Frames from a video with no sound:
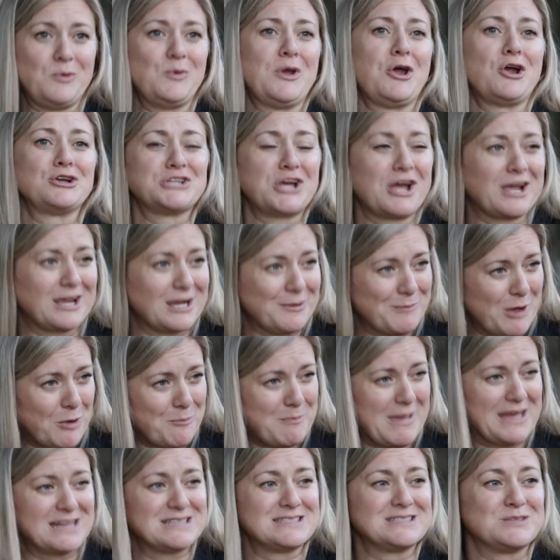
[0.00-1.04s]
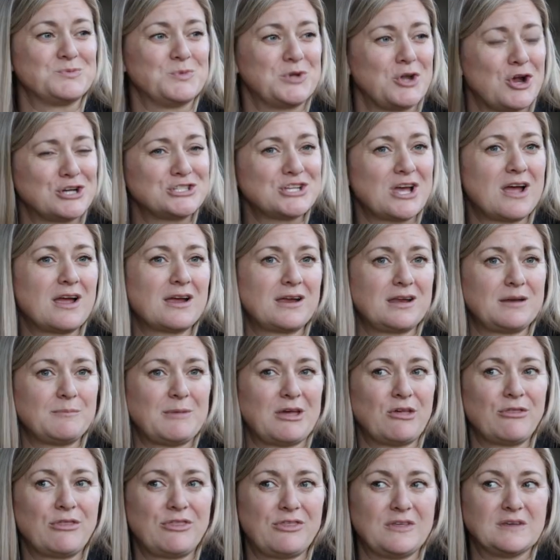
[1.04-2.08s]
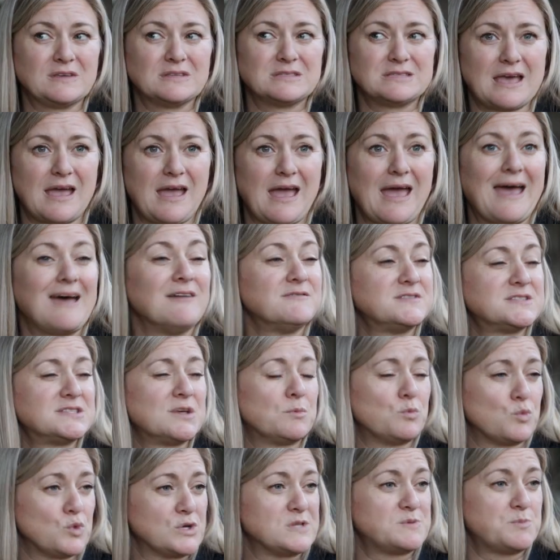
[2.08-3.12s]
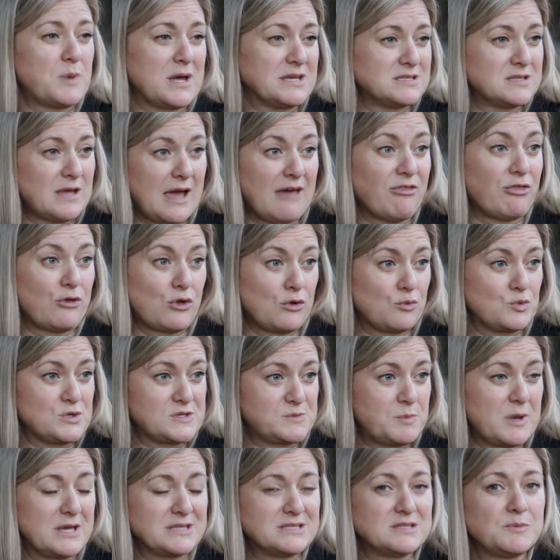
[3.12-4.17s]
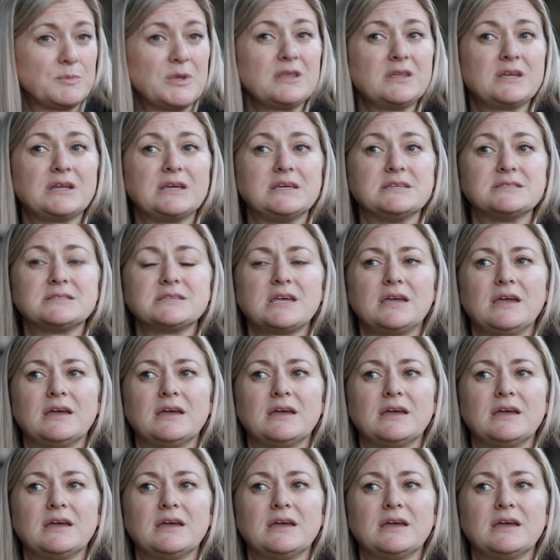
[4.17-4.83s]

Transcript: we are talking about medicine, we are talking about things that have some ethical responsibilities.